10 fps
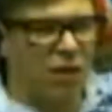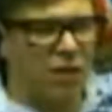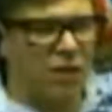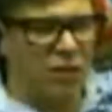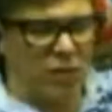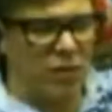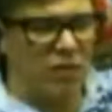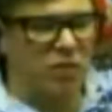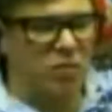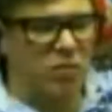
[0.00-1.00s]
I said, "It's an
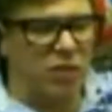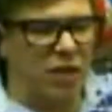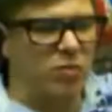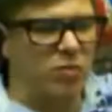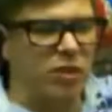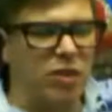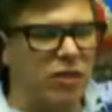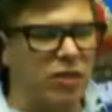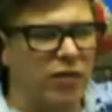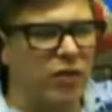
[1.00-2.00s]
instrument actually, but yes, you
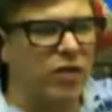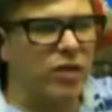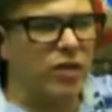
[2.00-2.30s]
can have a go."